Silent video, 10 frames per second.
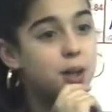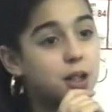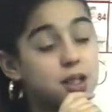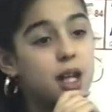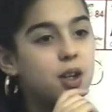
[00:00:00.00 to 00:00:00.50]

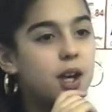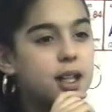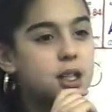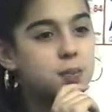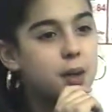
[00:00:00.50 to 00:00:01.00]
because then you get
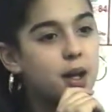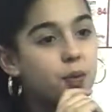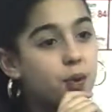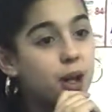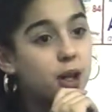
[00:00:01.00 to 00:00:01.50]
suspended
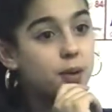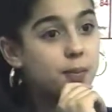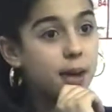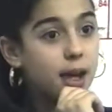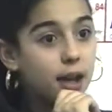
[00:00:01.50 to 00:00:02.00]
for hitting him
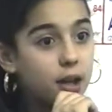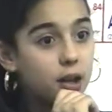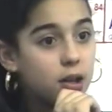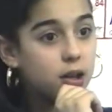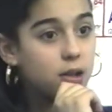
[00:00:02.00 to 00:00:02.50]
back.
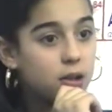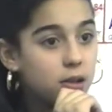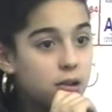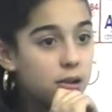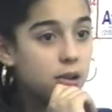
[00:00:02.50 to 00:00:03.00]

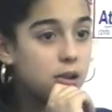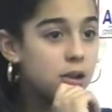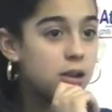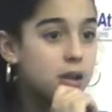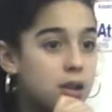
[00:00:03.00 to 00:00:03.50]
Yeah, he
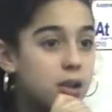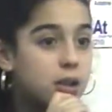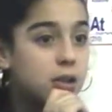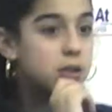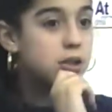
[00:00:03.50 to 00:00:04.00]
said you're not
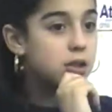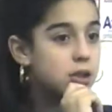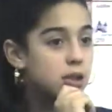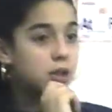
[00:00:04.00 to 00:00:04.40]
gonna hit him back.